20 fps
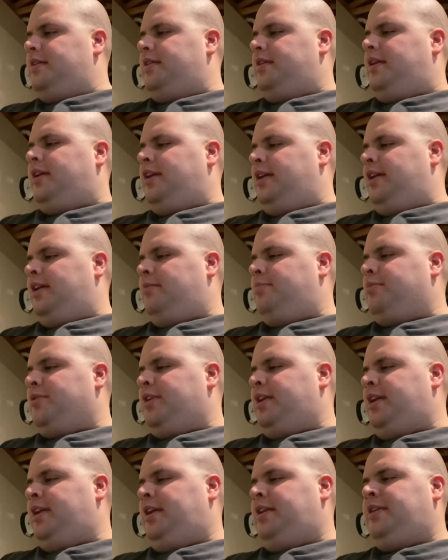All
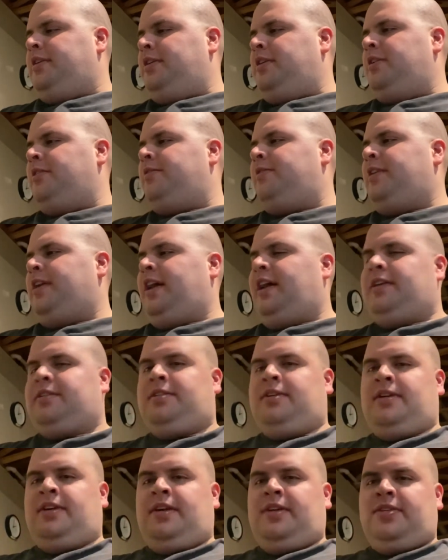brand new,
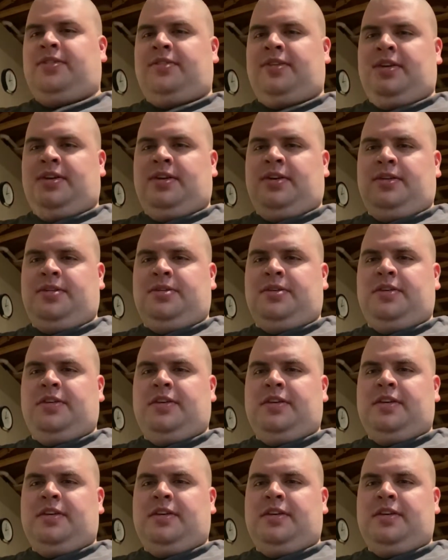factory sealed.